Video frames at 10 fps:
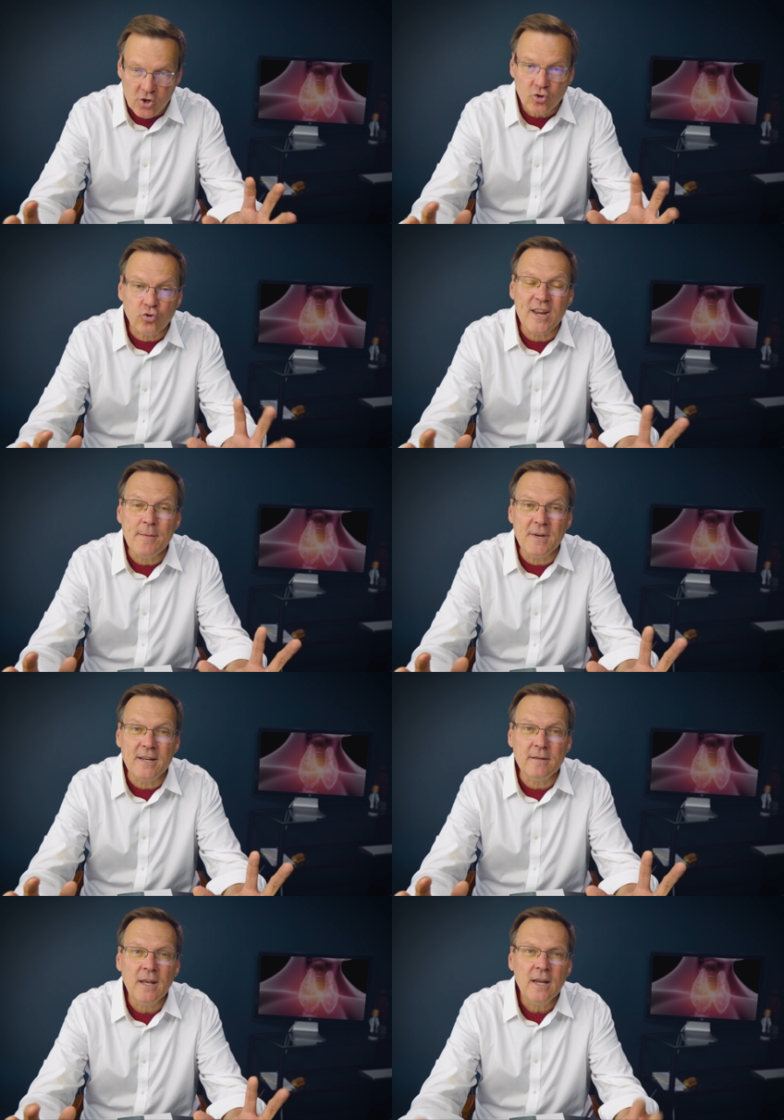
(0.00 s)

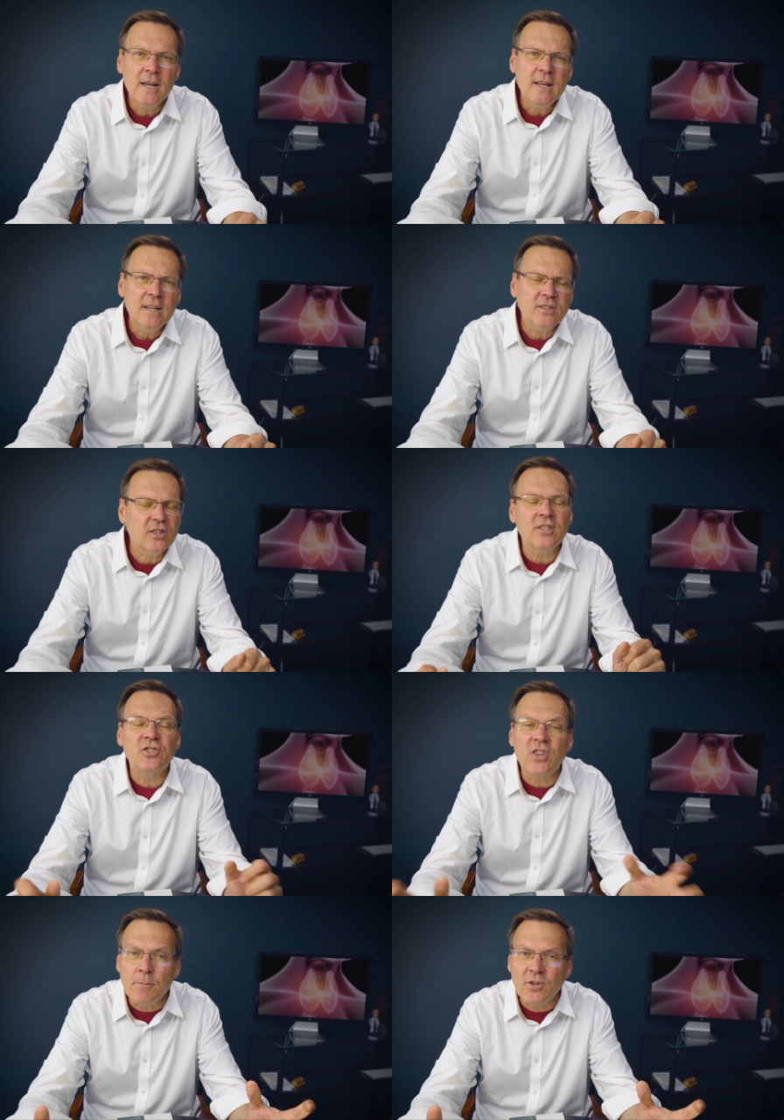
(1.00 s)
Treatment can
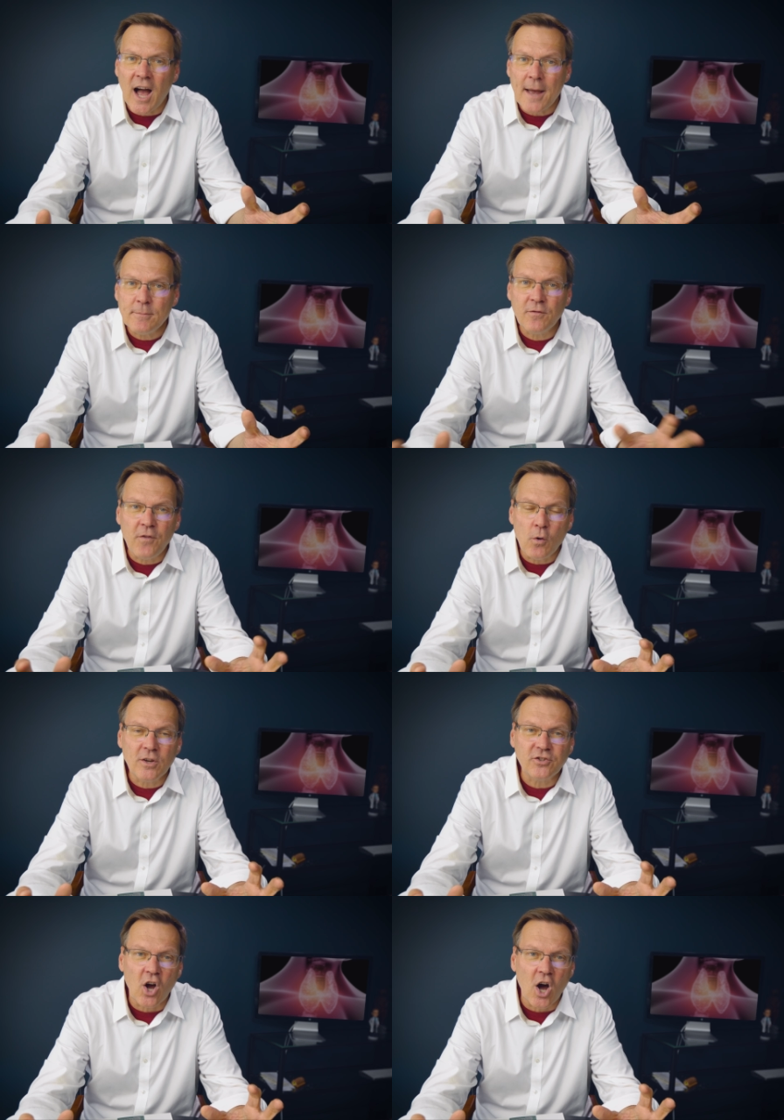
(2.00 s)
sometimes
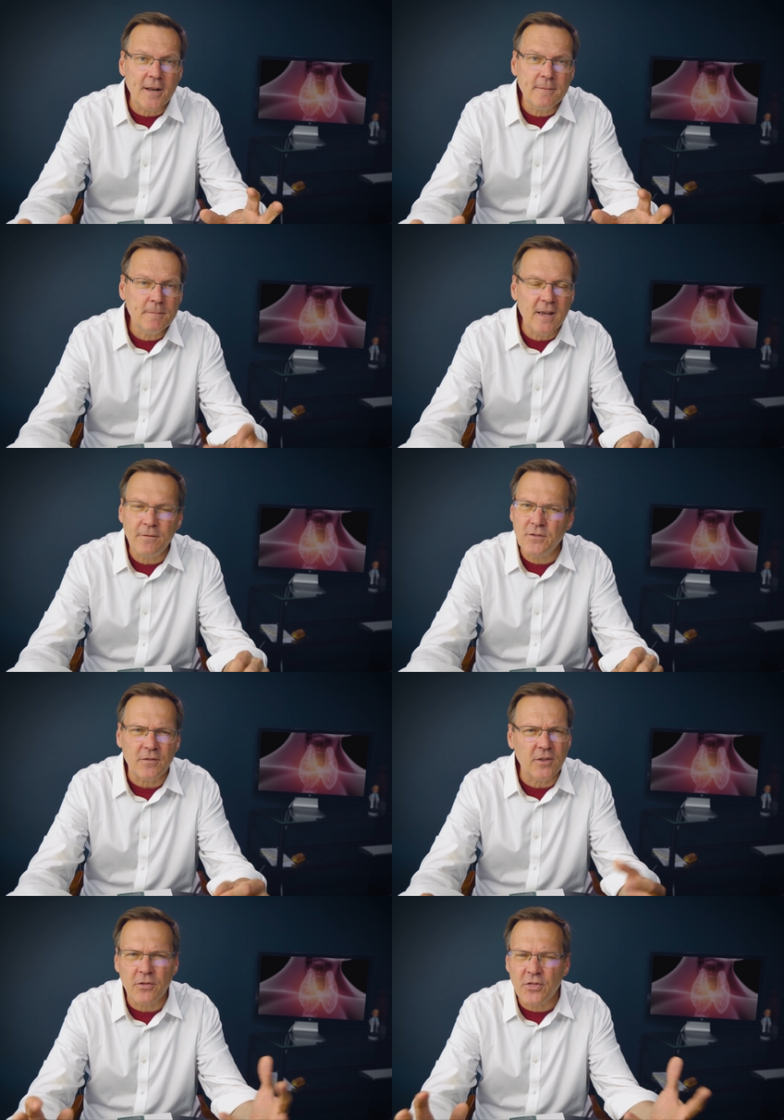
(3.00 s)
focus on, if
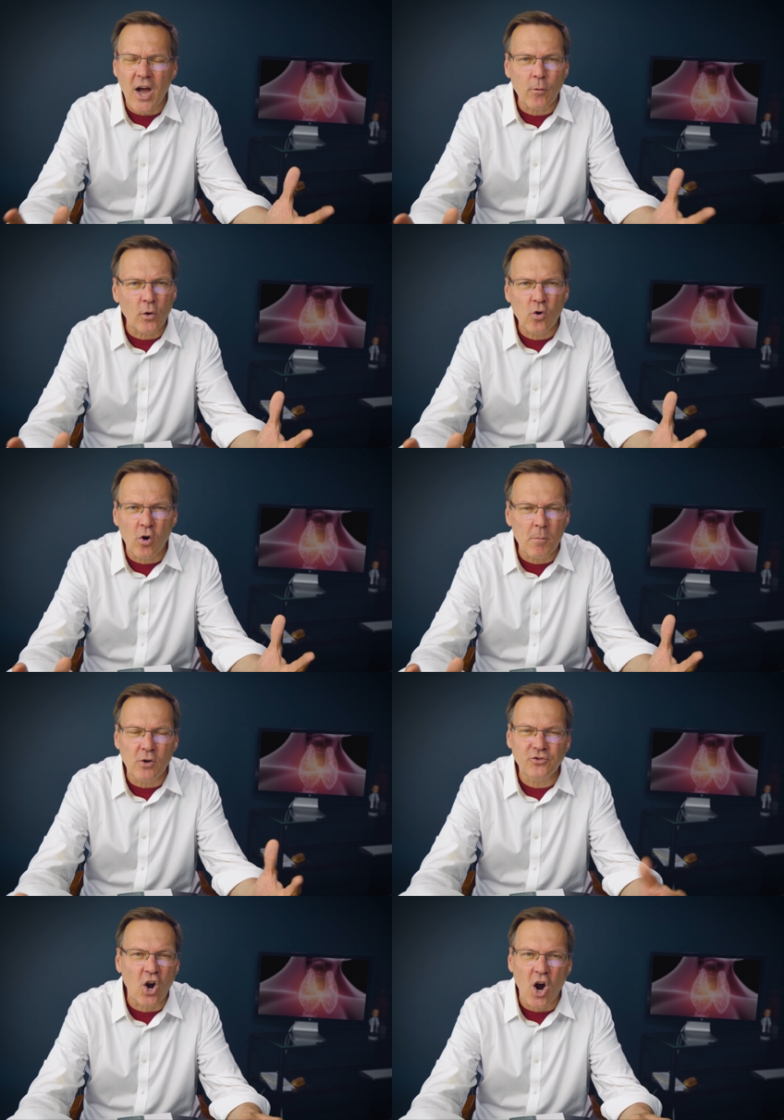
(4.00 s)
the thyroid
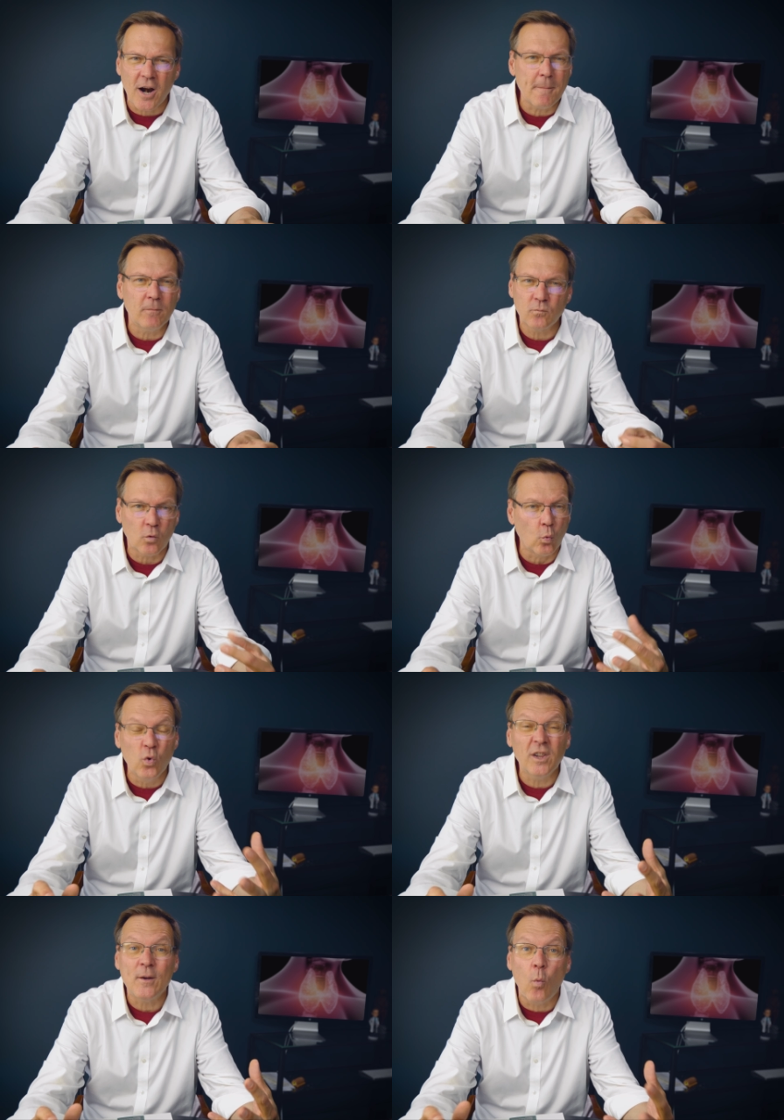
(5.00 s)
hormones aren't
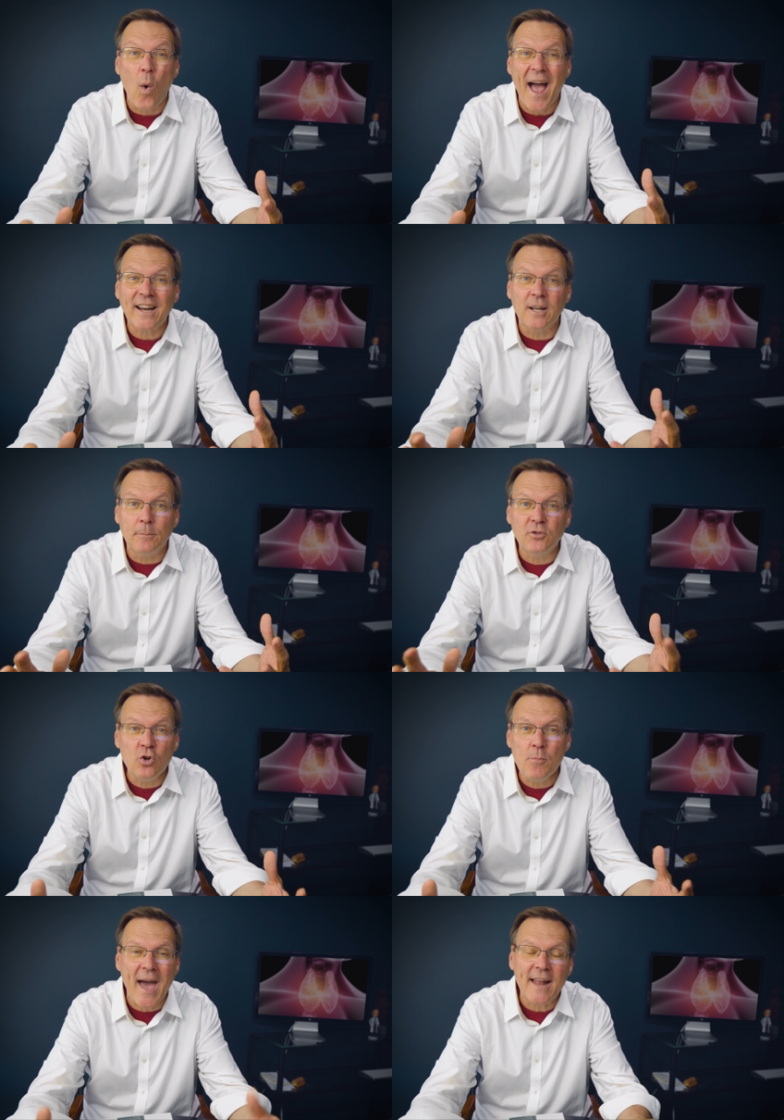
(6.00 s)
really whacked up
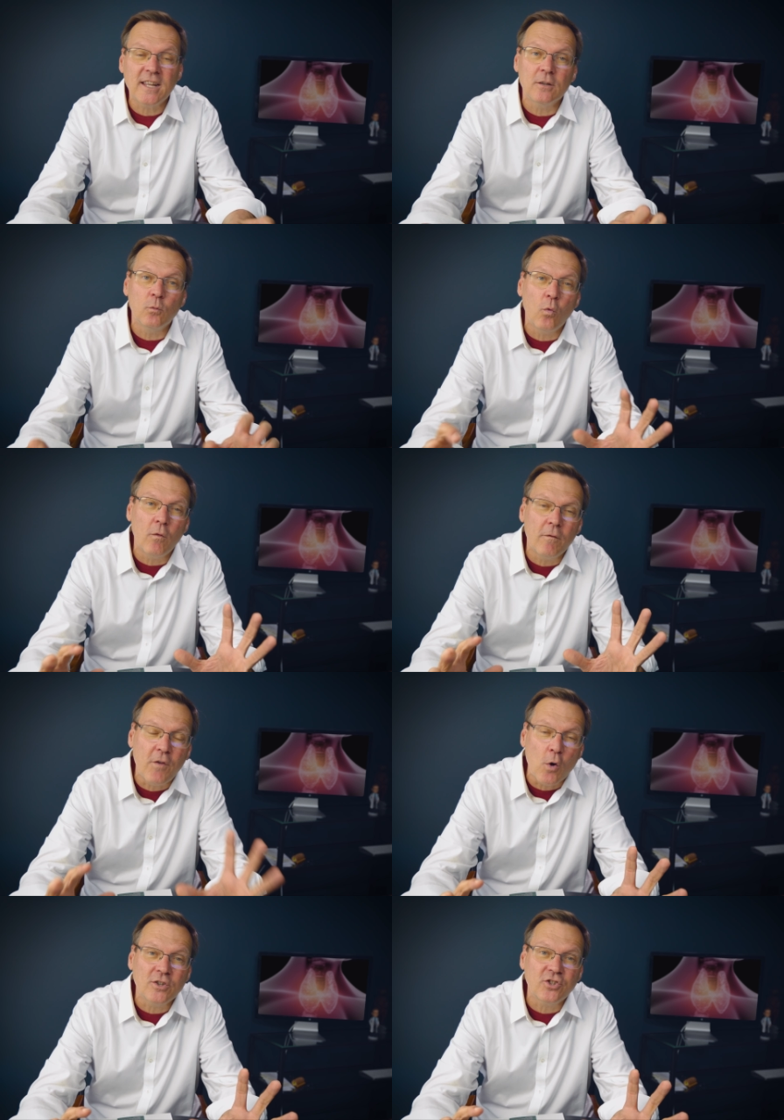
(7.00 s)
too bad, can
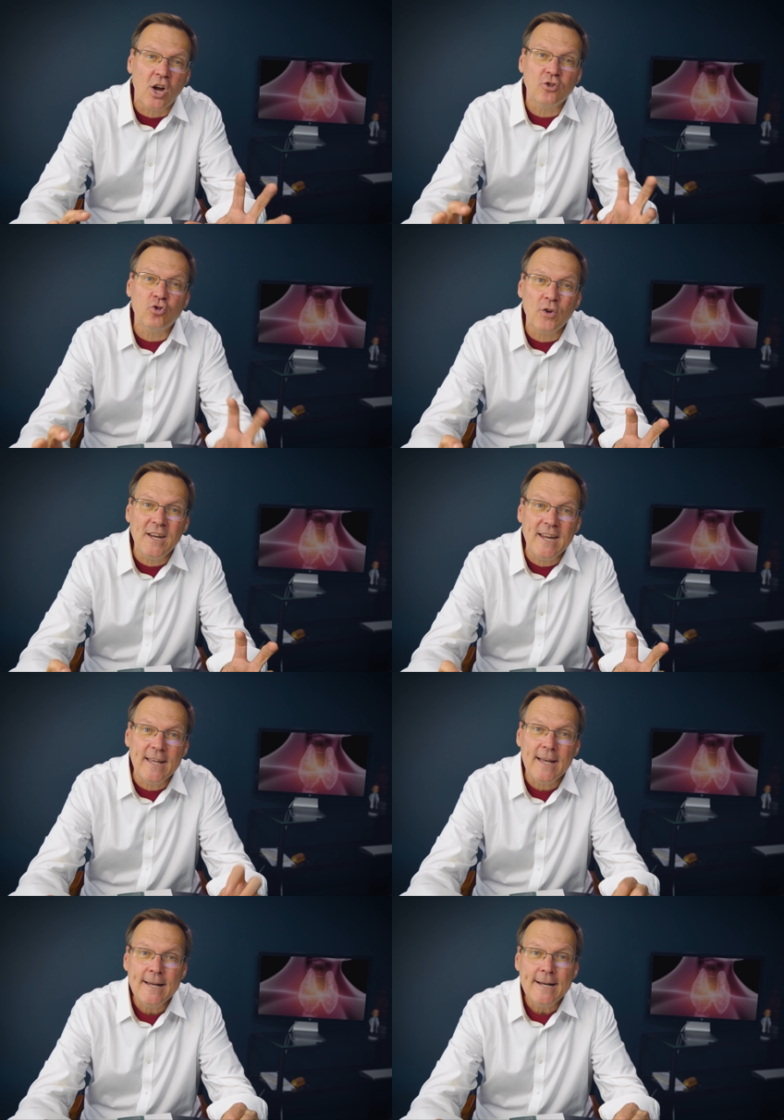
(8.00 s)
focus on treating